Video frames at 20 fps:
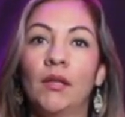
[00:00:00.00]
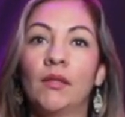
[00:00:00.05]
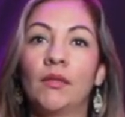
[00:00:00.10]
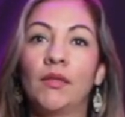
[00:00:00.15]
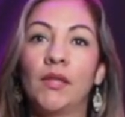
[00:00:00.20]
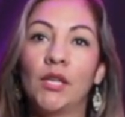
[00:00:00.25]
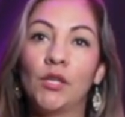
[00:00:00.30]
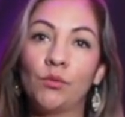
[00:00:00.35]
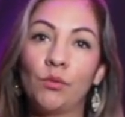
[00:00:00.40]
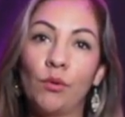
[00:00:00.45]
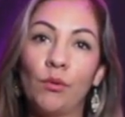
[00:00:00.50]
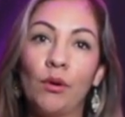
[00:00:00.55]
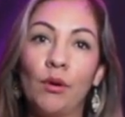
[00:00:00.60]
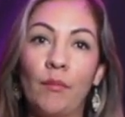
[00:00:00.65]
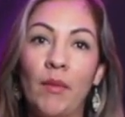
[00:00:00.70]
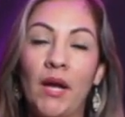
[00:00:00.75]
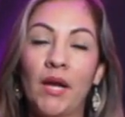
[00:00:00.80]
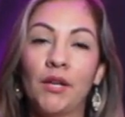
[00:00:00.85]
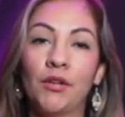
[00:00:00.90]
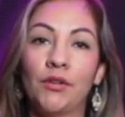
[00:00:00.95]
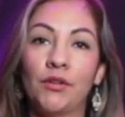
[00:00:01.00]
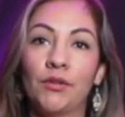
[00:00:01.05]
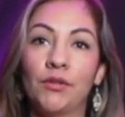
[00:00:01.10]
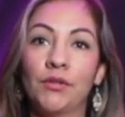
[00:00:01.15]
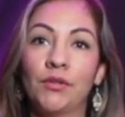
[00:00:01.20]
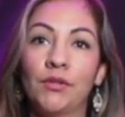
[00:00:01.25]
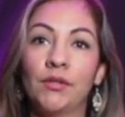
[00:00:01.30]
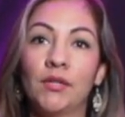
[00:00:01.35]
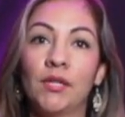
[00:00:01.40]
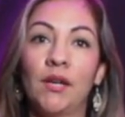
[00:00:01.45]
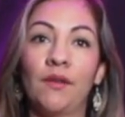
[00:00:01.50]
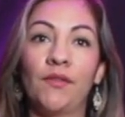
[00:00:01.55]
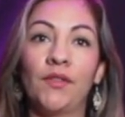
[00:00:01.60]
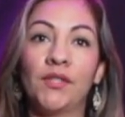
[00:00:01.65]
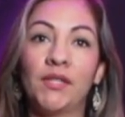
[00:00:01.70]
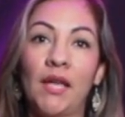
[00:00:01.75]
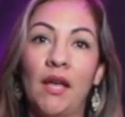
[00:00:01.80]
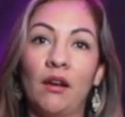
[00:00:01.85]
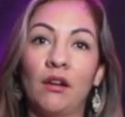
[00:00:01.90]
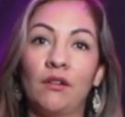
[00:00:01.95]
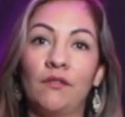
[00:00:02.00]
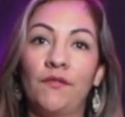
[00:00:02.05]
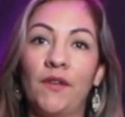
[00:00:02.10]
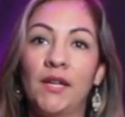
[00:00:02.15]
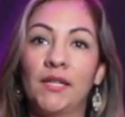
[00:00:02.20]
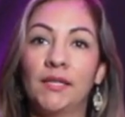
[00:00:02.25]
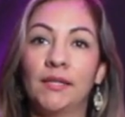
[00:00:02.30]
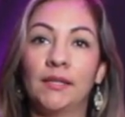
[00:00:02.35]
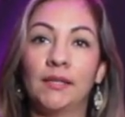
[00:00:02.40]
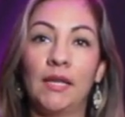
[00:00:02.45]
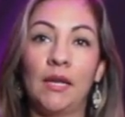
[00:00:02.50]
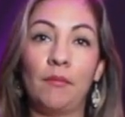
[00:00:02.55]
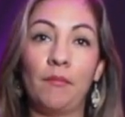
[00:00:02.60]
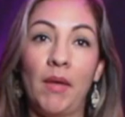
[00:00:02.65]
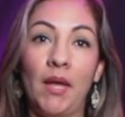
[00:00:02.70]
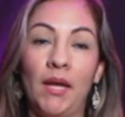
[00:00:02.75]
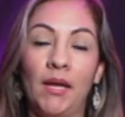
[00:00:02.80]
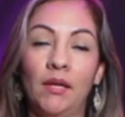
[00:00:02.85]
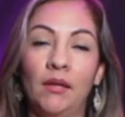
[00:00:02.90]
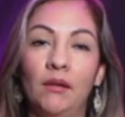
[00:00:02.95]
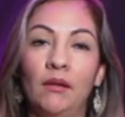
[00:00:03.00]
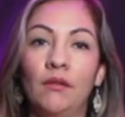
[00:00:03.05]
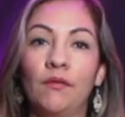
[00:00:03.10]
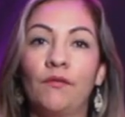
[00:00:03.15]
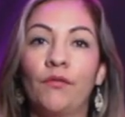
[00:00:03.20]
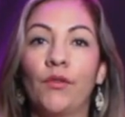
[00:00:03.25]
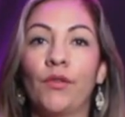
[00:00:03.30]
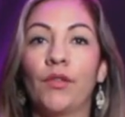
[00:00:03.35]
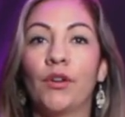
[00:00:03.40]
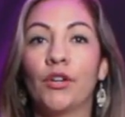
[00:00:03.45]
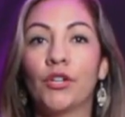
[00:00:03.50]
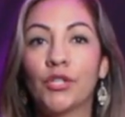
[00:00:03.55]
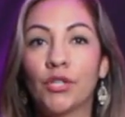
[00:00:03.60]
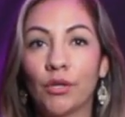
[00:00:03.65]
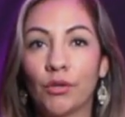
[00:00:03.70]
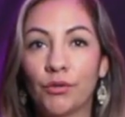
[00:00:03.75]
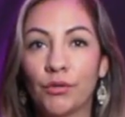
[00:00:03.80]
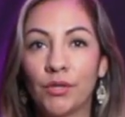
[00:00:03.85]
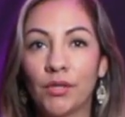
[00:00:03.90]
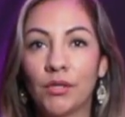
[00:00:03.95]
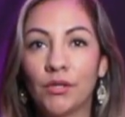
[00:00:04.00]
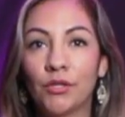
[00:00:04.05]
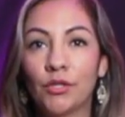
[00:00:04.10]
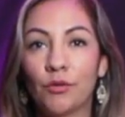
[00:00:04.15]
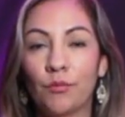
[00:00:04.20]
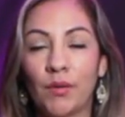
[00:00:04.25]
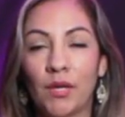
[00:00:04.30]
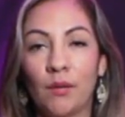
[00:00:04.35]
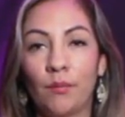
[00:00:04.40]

These were reminders of the sacrifices they made for their children to be